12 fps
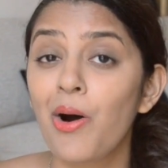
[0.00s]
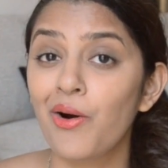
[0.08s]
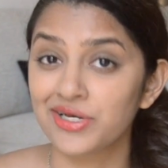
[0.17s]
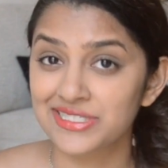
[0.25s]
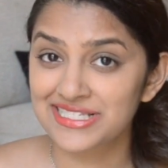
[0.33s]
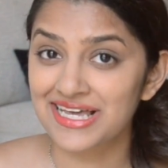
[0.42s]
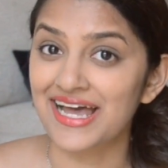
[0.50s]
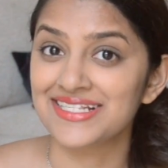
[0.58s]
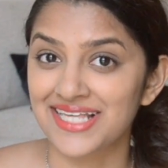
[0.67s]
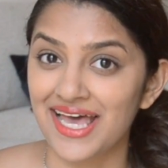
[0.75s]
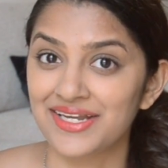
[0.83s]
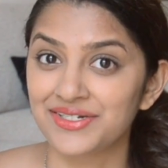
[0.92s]
on
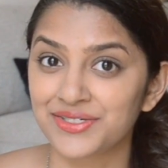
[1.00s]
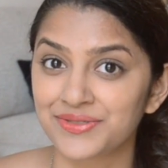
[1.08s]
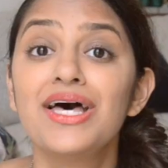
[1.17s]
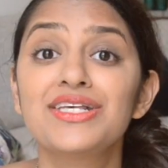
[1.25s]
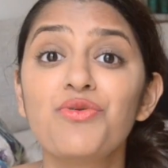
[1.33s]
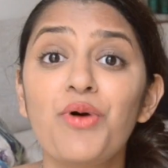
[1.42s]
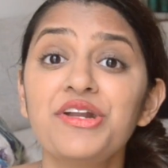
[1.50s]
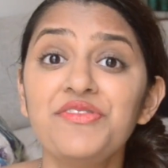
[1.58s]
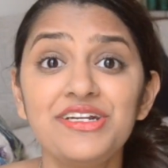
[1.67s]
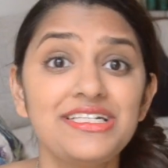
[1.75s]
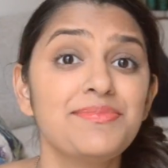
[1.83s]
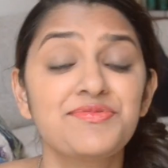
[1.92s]
Skyscanner. So one of
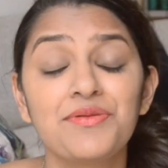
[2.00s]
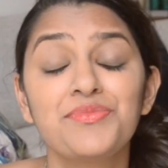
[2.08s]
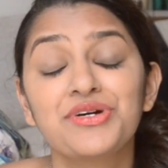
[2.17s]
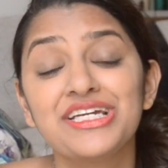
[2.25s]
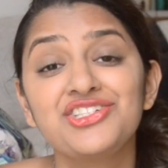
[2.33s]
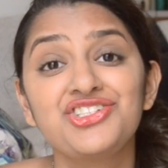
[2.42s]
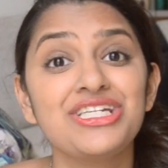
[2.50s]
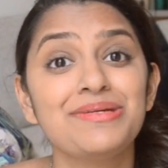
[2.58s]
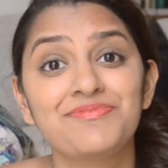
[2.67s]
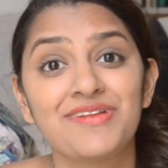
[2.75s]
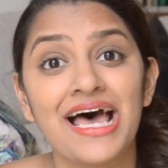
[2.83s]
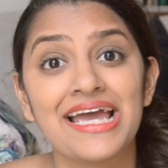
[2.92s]
the tips for booking cheap
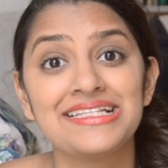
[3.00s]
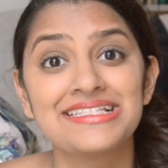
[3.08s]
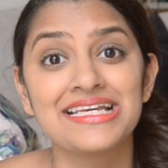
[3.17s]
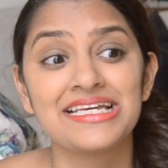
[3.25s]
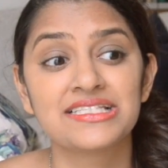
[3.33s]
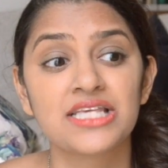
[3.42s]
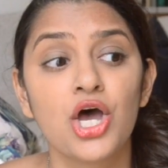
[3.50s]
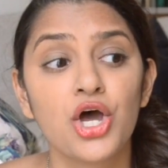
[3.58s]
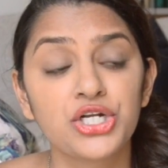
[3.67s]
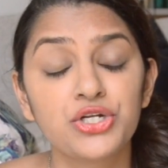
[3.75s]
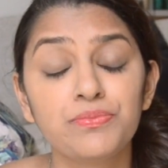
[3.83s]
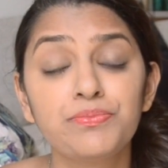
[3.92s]
flights is
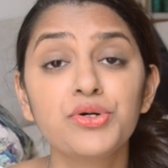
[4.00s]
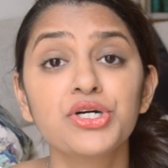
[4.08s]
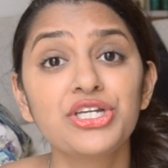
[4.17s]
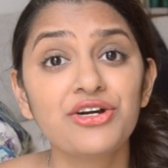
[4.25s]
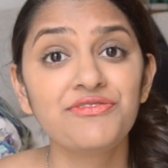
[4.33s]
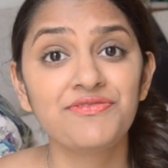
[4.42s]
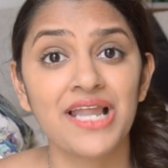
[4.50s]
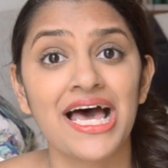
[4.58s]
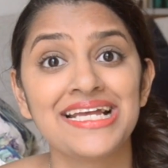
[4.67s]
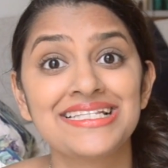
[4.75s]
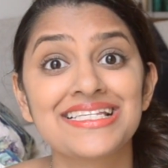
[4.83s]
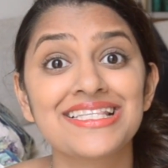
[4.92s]
to book your
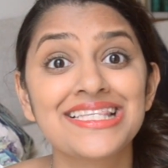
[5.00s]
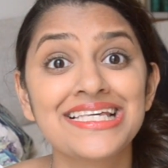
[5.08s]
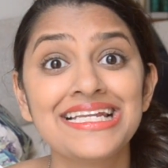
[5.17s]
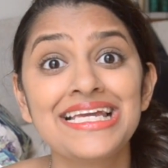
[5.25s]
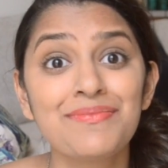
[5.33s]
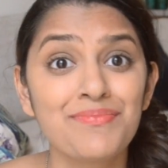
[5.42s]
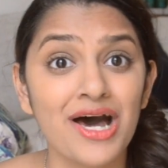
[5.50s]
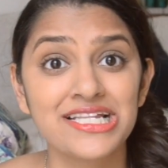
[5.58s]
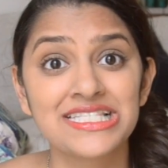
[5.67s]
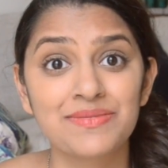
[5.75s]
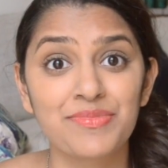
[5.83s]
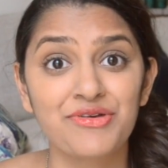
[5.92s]
flights 3
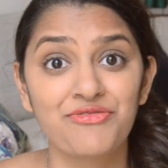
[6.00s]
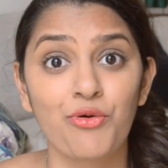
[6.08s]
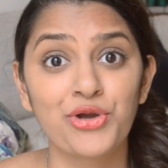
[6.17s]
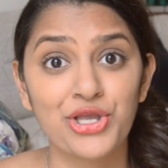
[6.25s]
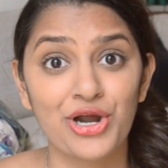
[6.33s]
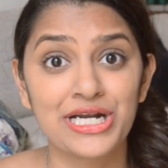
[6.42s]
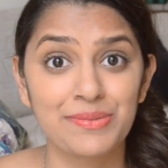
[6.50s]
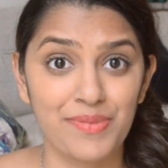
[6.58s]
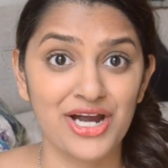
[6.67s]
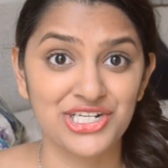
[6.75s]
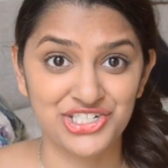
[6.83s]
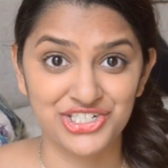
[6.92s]
months before your
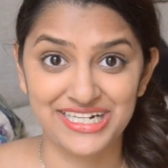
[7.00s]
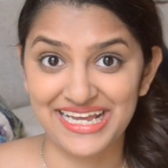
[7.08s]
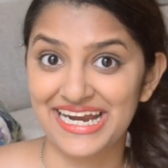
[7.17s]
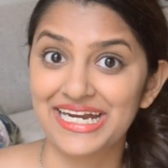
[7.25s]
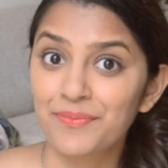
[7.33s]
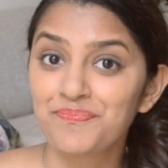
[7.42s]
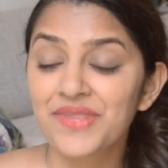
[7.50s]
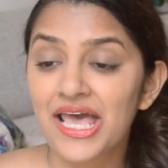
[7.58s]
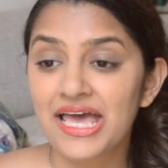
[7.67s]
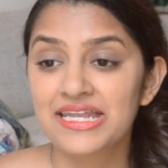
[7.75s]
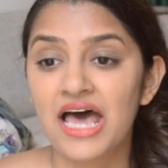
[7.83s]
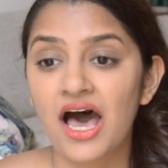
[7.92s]
departure date.
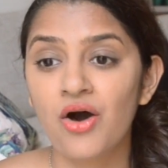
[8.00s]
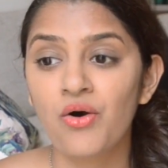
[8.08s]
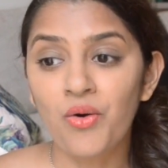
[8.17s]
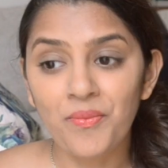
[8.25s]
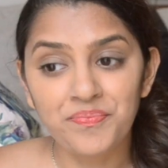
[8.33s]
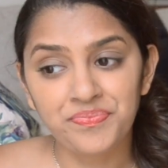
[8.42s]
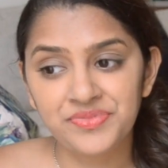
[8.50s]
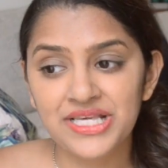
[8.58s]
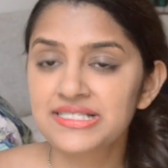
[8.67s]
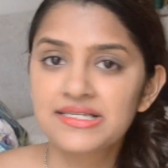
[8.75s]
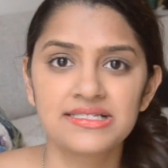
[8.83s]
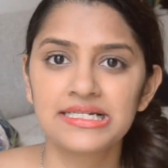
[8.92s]
Now,
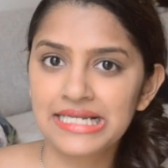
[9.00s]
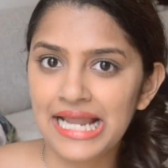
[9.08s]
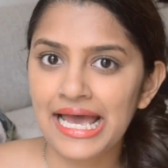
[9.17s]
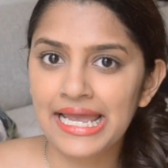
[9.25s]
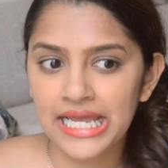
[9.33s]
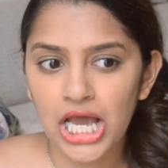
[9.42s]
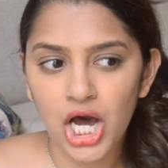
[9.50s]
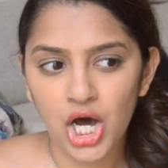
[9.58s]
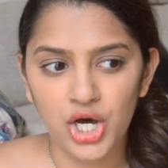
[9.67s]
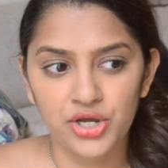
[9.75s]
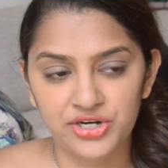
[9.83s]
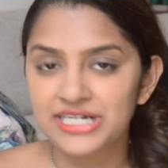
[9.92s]
this isn't like
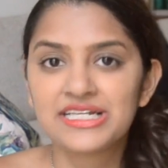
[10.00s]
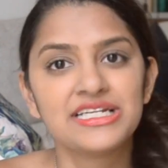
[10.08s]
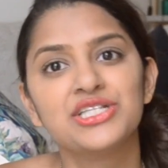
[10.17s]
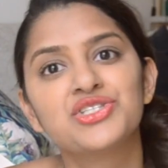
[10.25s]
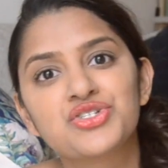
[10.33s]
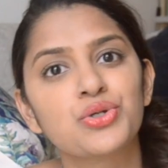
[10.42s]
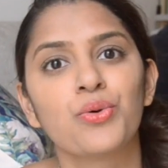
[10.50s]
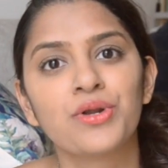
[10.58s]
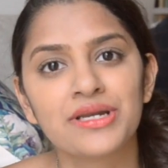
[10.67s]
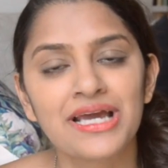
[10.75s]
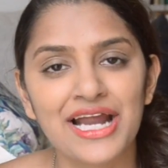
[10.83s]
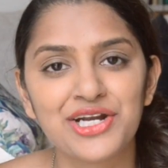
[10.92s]
a written in
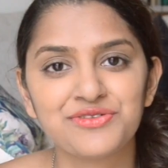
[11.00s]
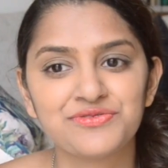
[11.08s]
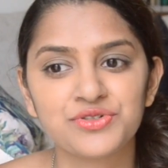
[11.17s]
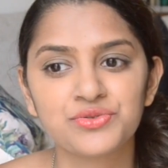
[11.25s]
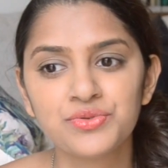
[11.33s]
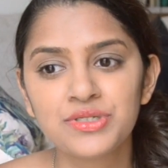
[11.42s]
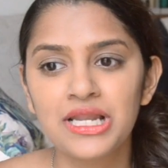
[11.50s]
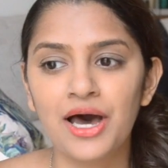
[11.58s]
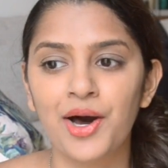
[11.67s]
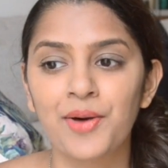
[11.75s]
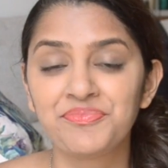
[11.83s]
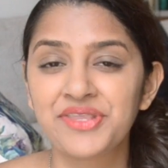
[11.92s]
stone kind of rule.
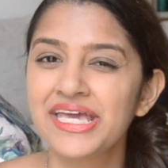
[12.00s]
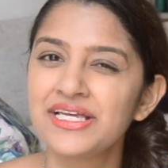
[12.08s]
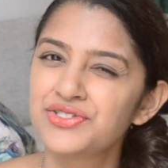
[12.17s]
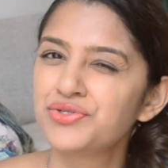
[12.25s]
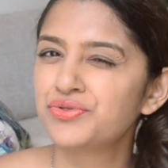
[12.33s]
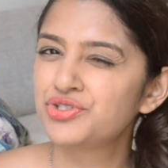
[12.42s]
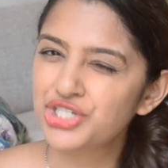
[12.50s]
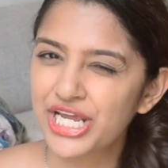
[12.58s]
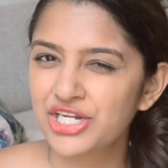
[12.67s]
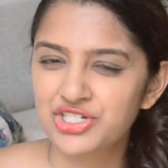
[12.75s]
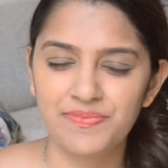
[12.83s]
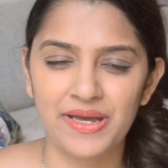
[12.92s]
Things do
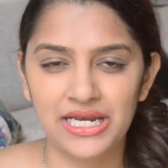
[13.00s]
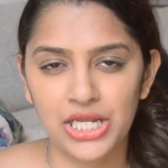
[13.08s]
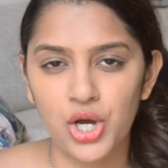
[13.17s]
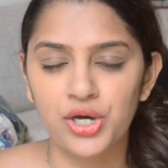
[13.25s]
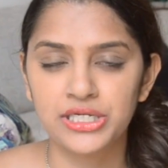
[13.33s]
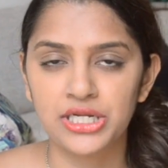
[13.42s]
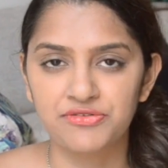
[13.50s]
change depending on